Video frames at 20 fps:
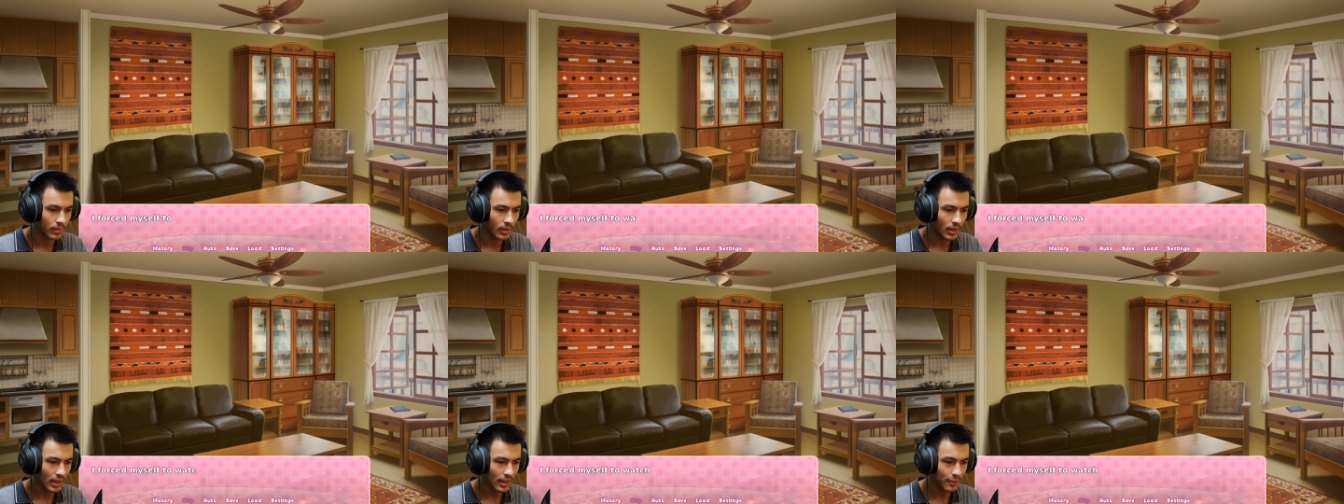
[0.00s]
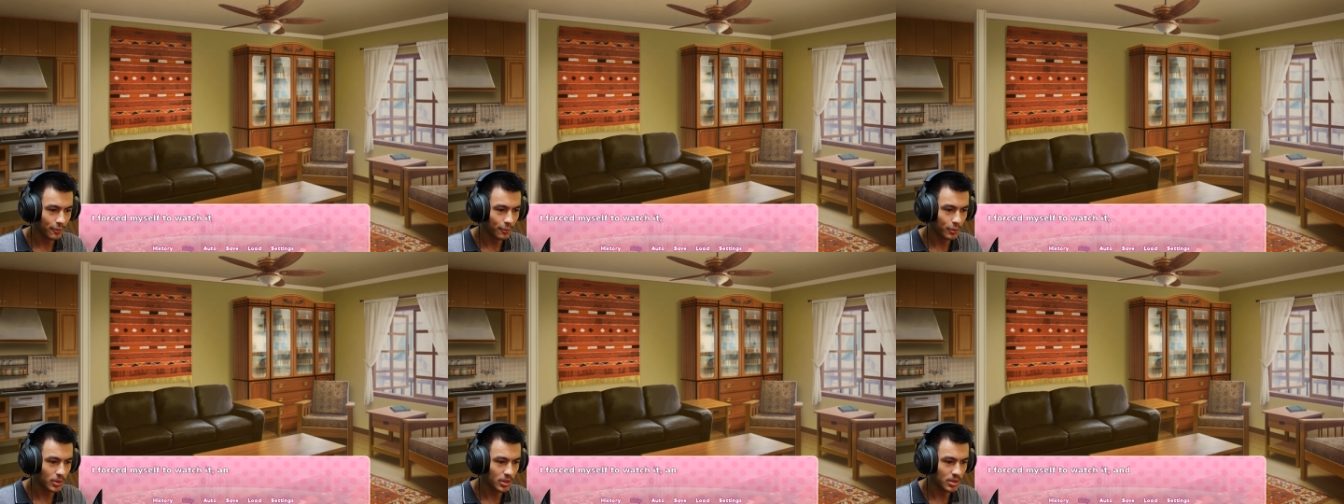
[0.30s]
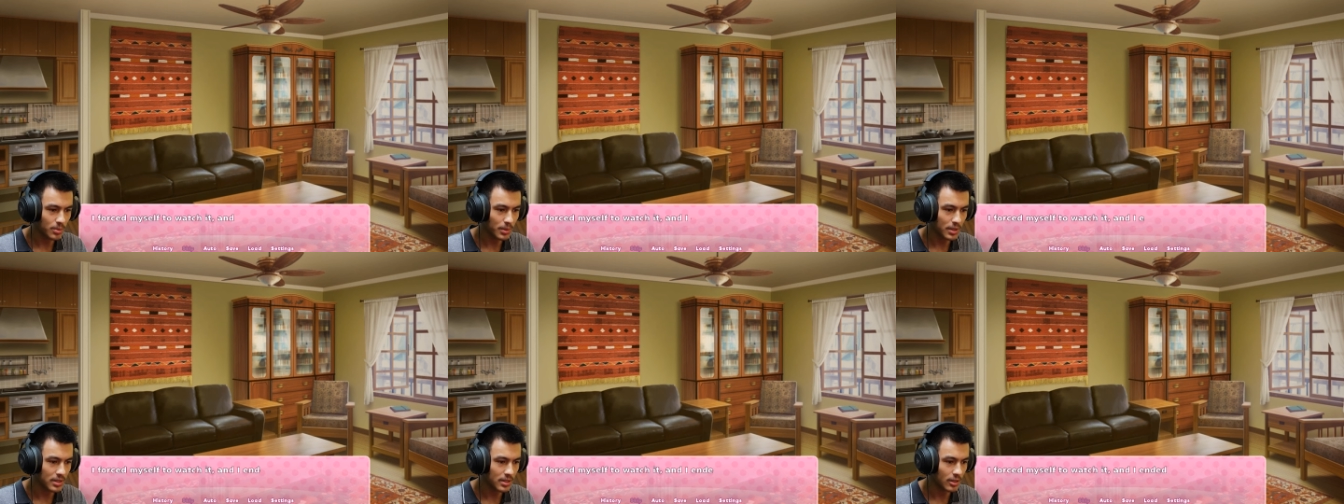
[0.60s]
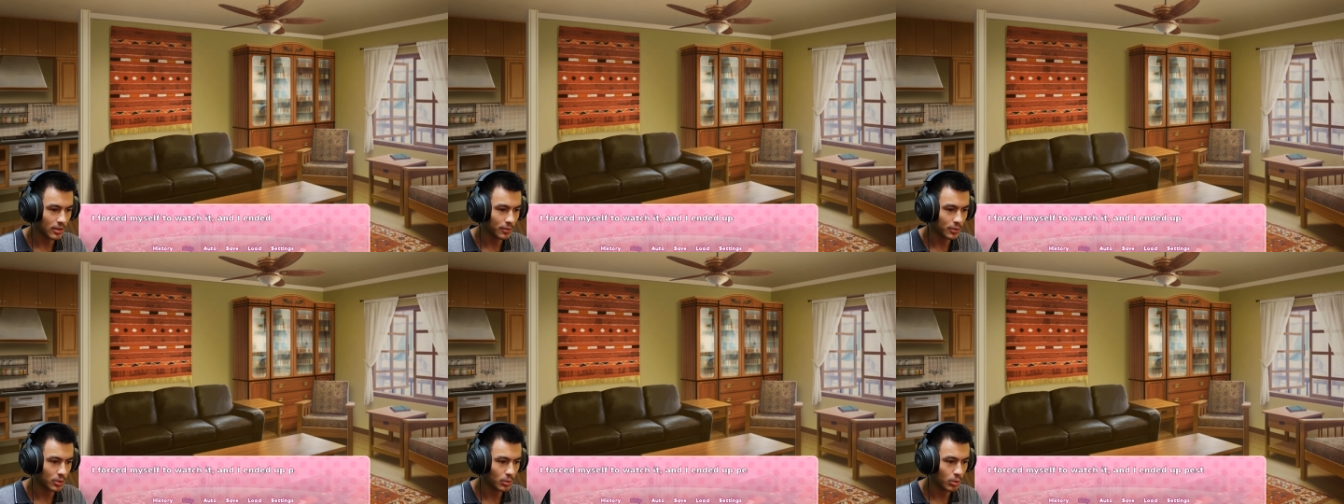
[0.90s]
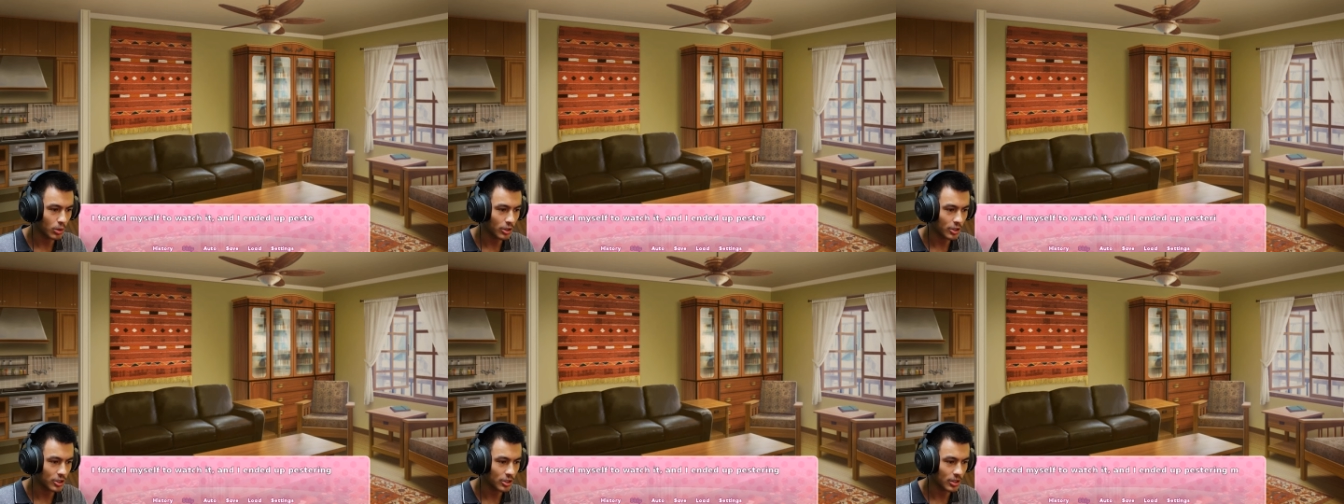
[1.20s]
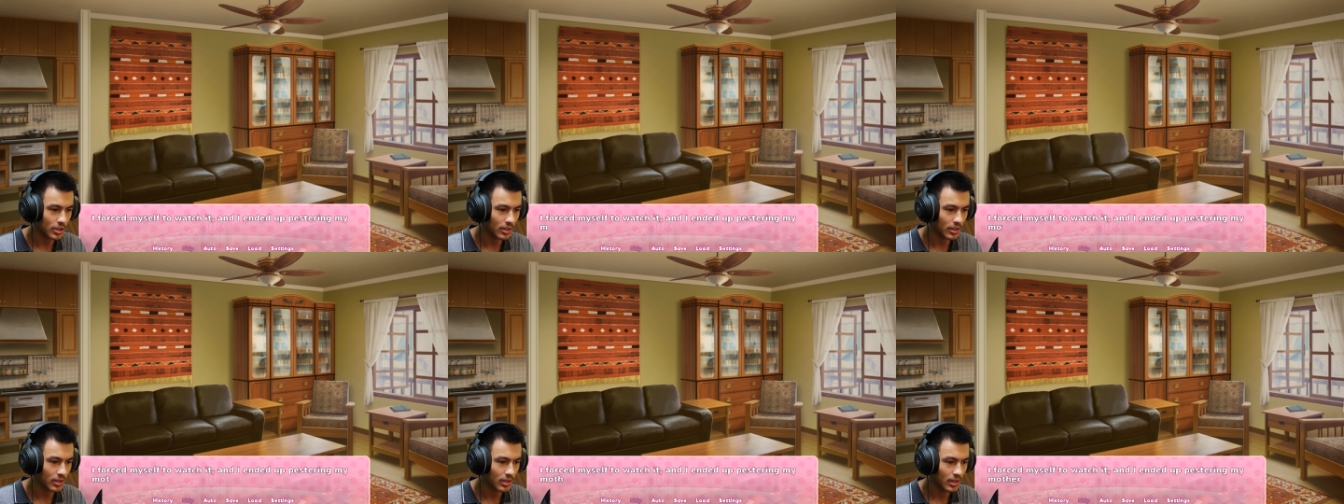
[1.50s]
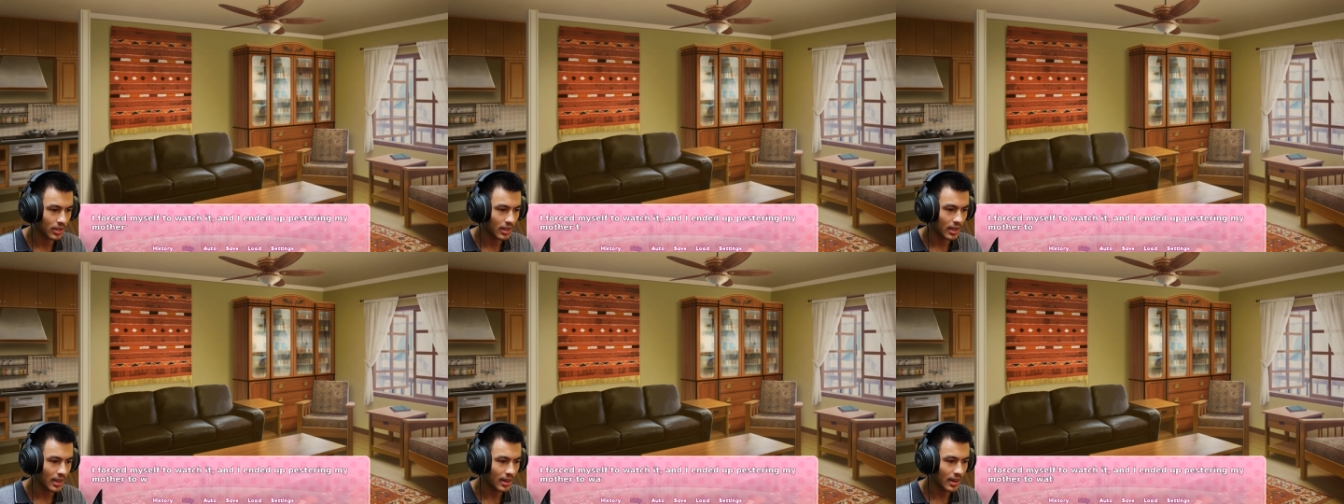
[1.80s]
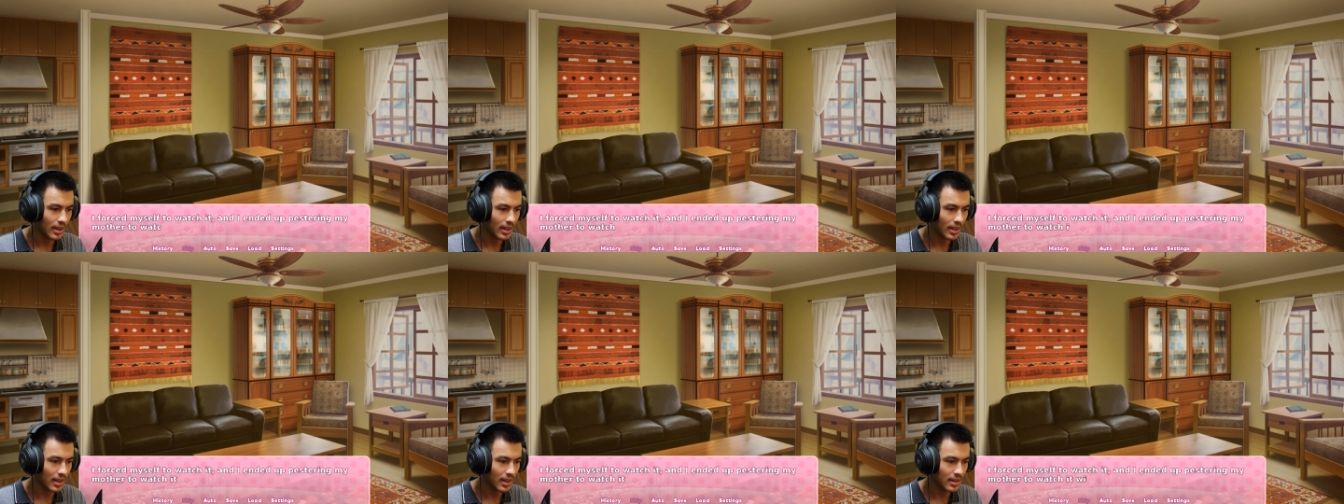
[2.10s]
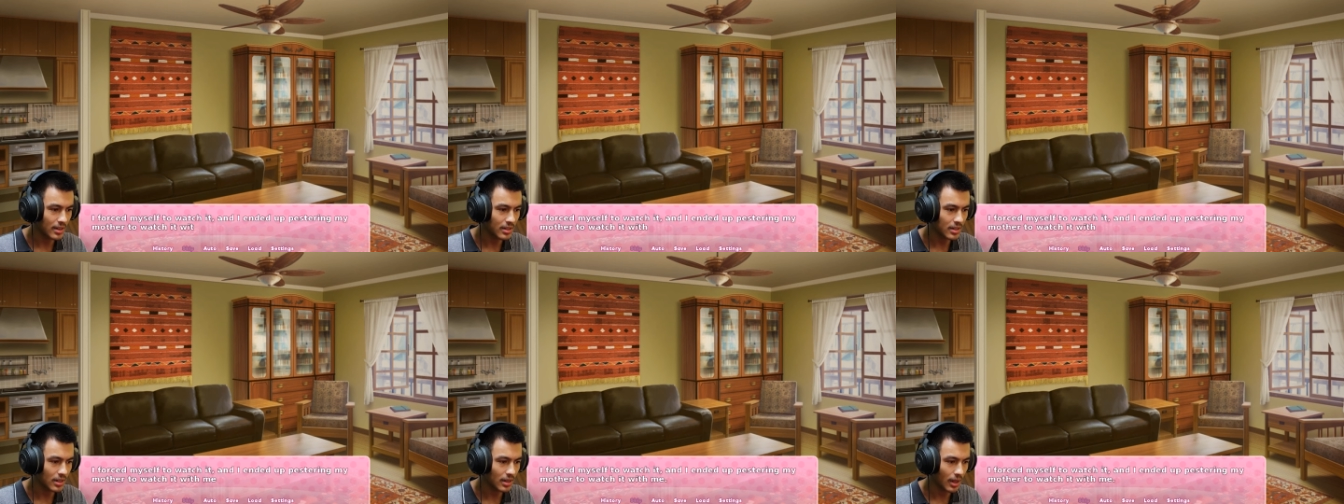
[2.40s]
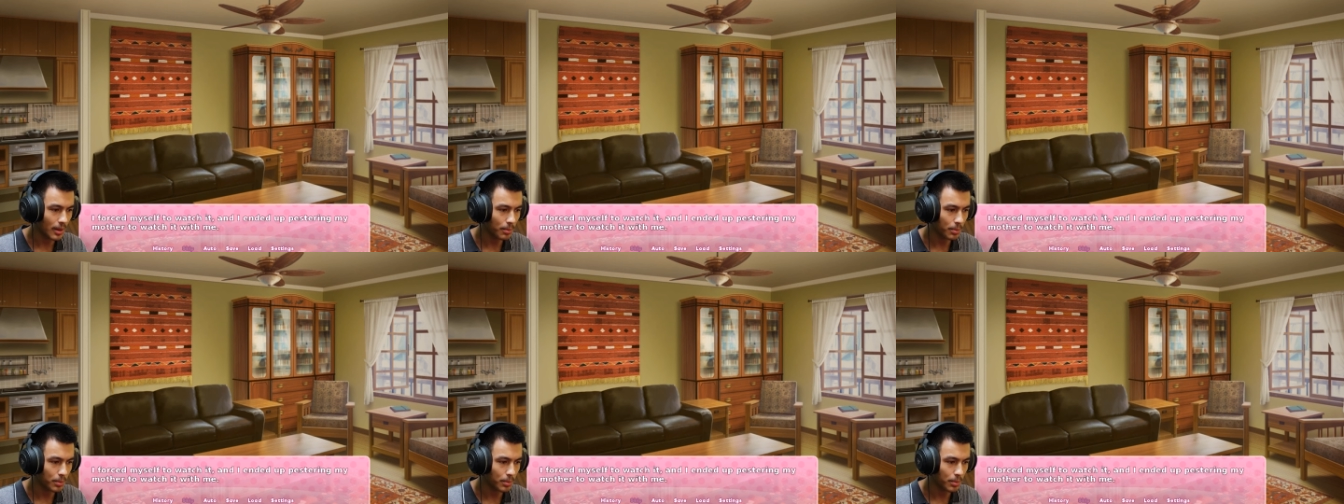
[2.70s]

I forced myself to watch it, and I ended up